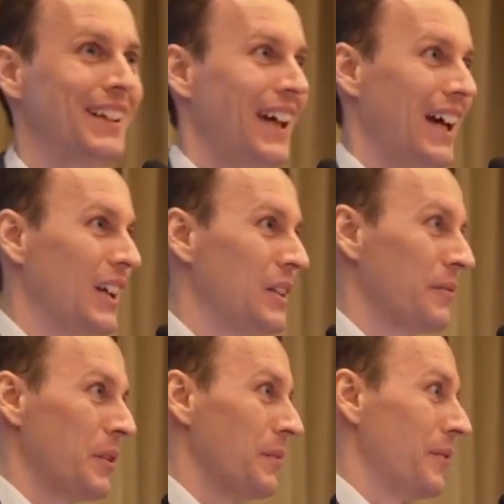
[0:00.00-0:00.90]
And
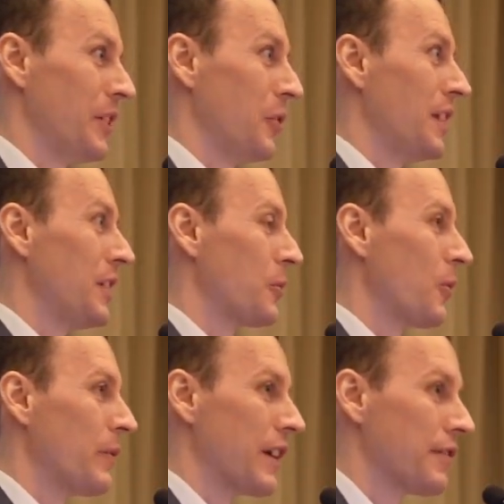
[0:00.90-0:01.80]
we don't need to
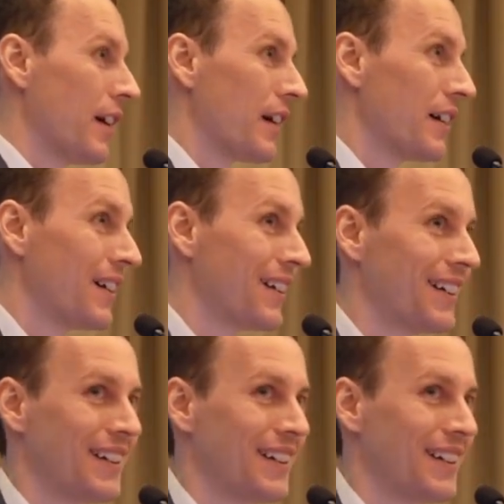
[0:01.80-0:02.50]
go very far.